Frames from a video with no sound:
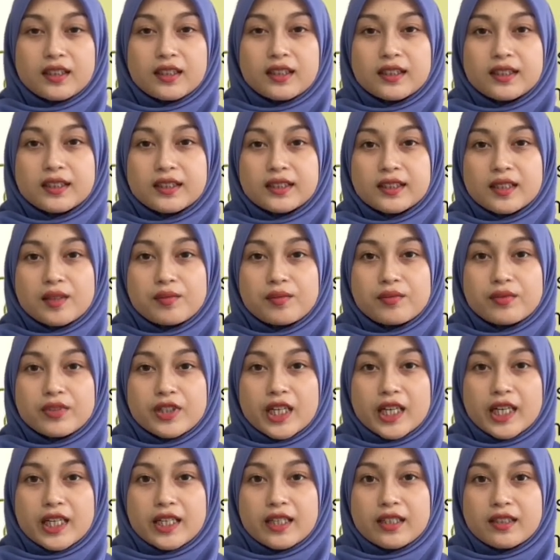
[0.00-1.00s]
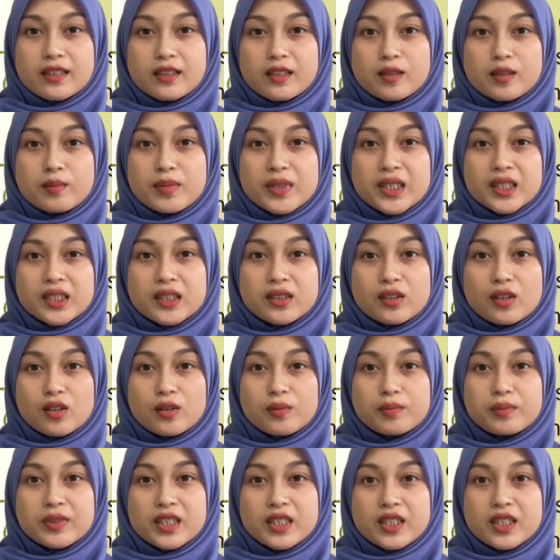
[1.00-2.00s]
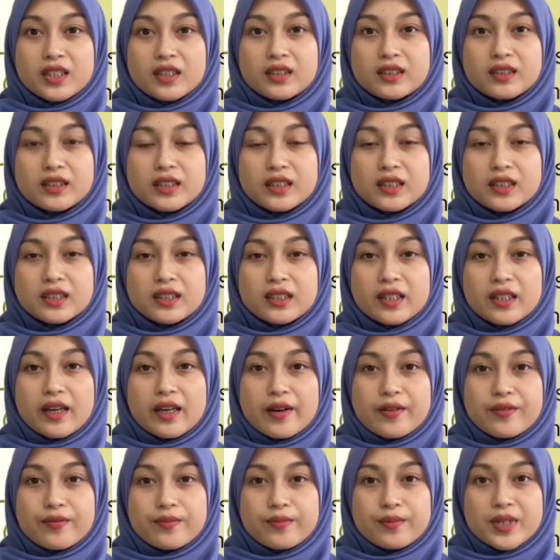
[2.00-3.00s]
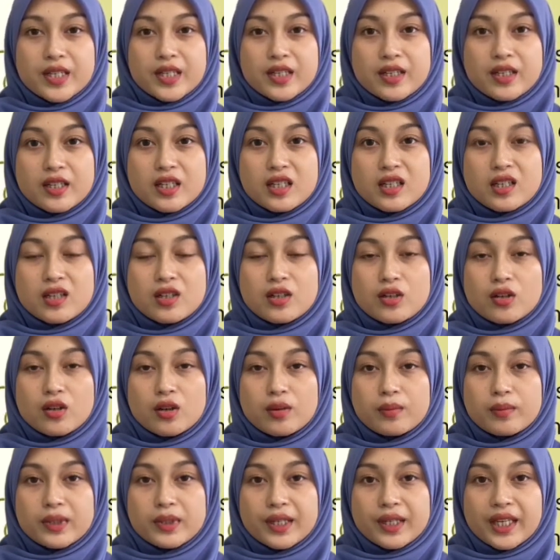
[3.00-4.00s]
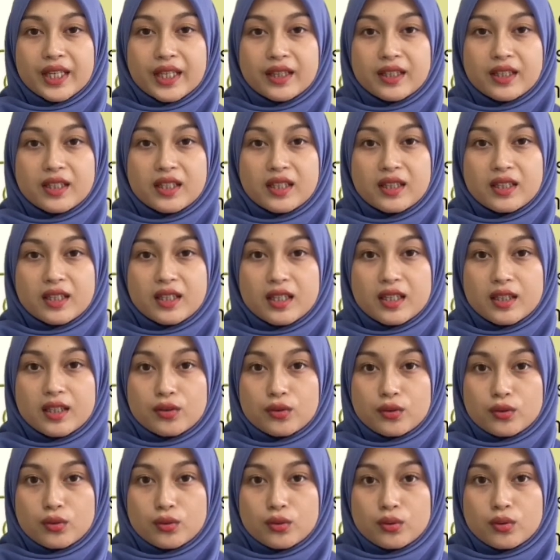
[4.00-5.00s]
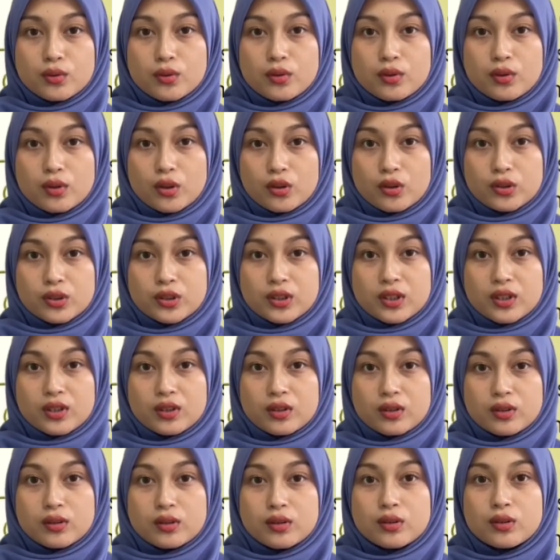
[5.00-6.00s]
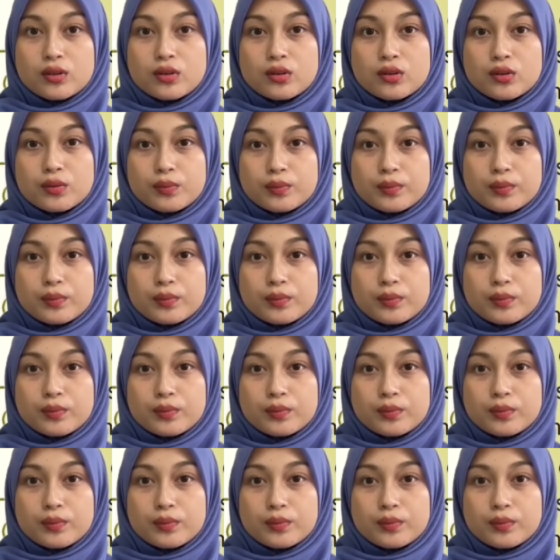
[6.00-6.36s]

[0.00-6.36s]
Some vehicle-based optical sensors have been incorporated into closed-loop,